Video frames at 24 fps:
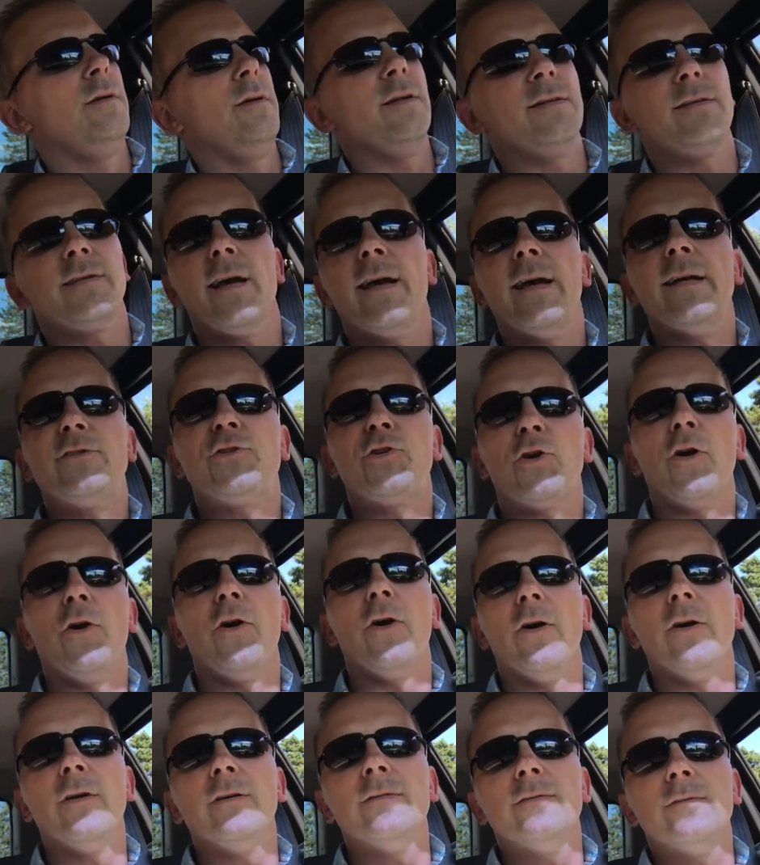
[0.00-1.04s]
It's a head
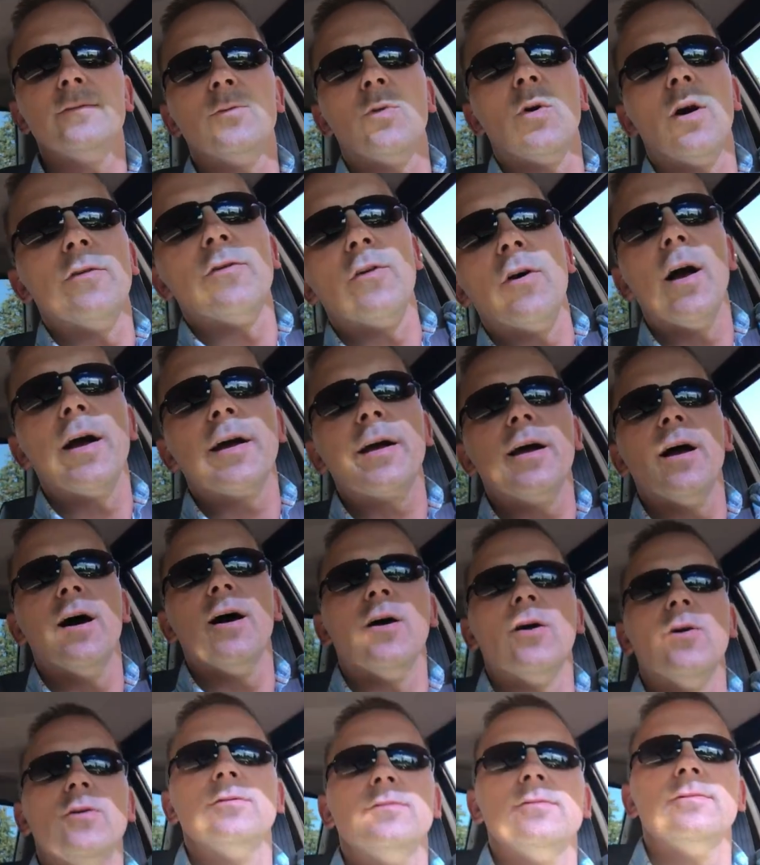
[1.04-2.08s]
turner wherever I
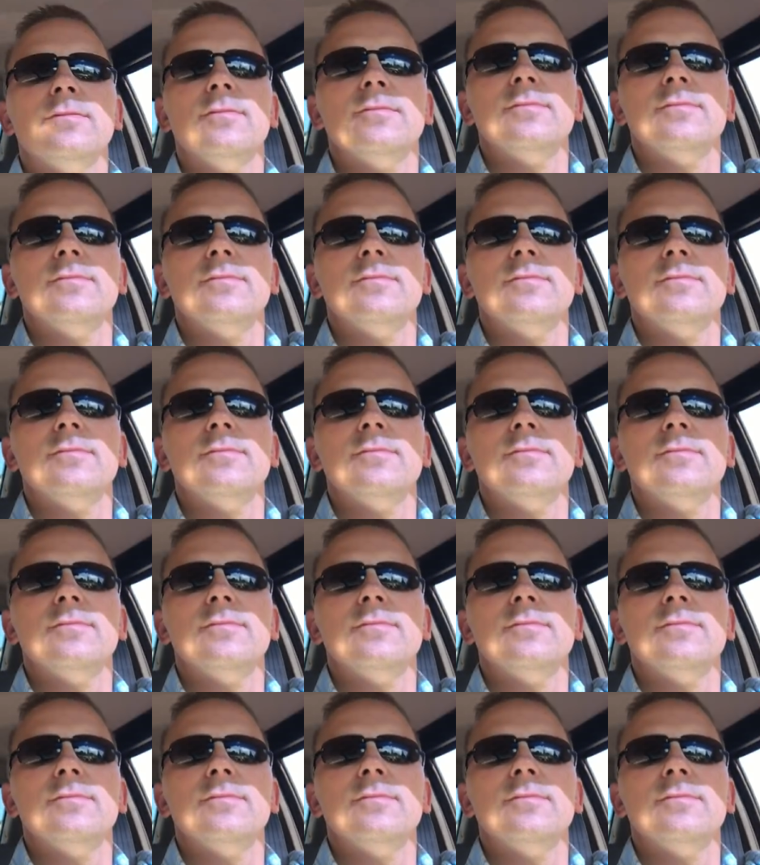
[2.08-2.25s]
go.